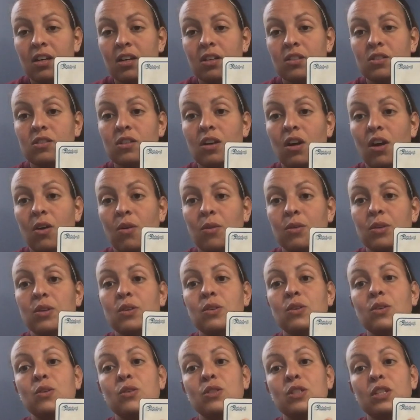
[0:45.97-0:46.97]
So
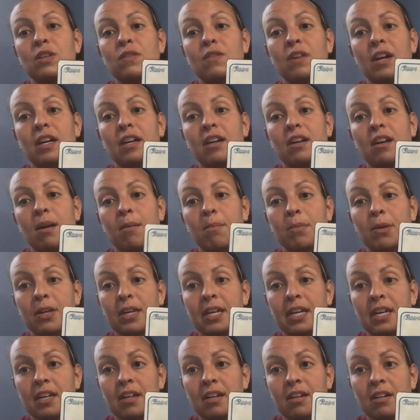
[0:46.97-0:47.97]
you usually write a number
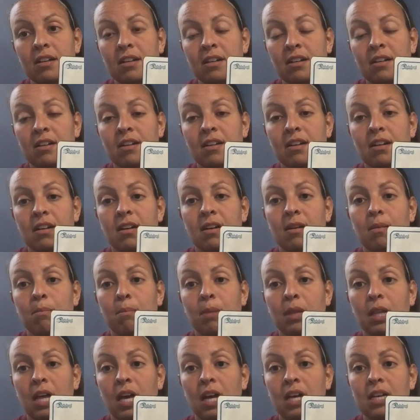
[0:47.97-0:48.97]
here
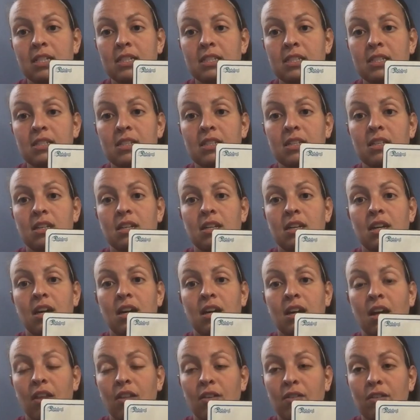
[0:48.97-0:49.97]
plus
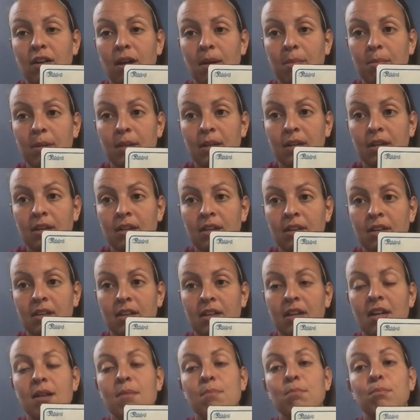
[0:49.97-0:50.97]
another number
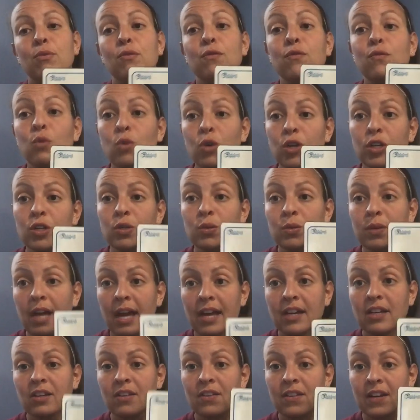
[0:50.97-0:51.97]
before you
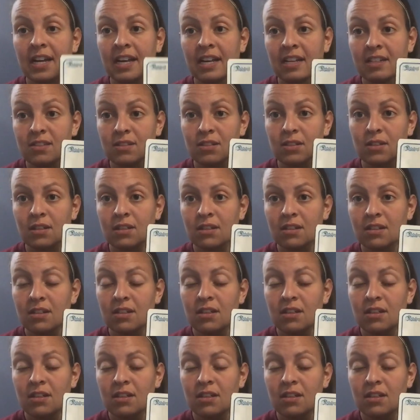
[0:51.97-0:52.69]
get your answer.